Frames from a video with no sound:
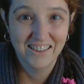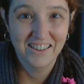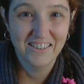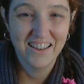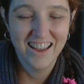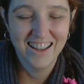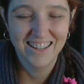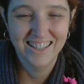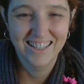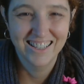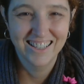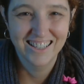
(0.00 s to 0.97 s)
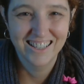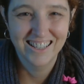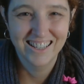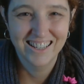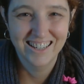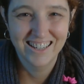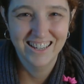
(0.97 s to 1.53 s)
Okay.
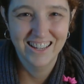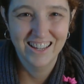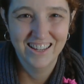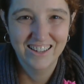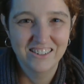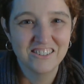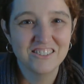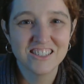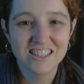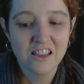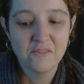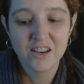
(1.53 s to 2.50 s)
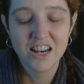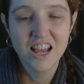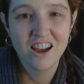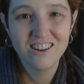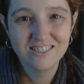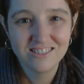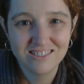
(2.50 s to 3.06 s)
You just let me
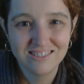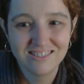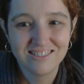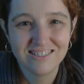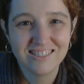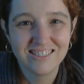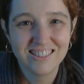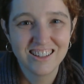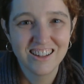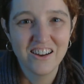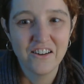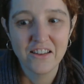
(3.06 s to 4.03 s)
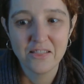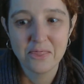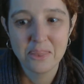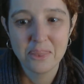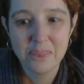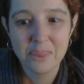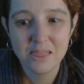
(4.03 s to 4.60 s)
know. All right,
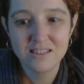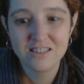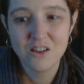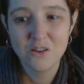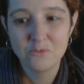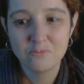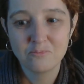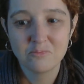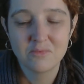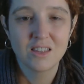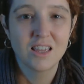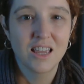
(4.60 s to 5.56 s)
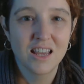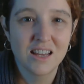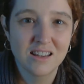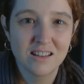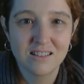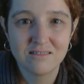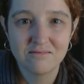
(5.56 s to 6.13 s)
let's go
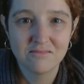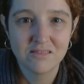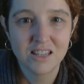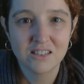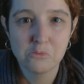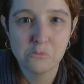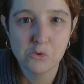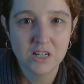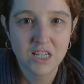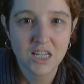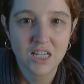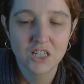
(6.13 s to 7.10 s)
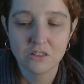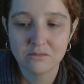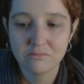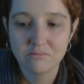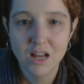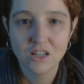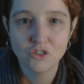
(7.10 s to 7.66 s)
get some more tea or
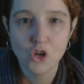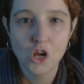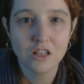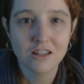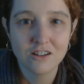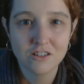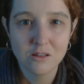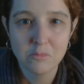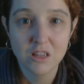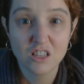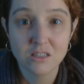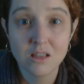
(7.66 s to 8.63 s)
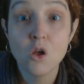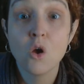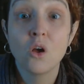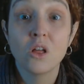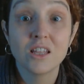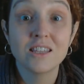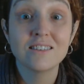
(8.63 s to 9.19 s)
hot chocolate or something.
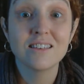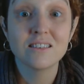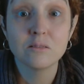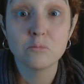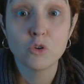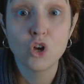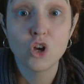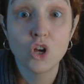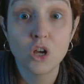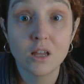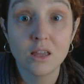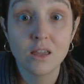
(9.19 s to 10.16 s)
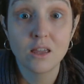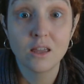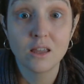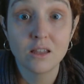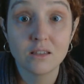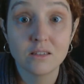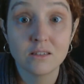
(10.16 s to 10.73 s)
Let's get some
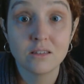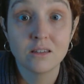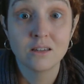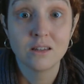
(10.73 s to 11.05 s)
cookies.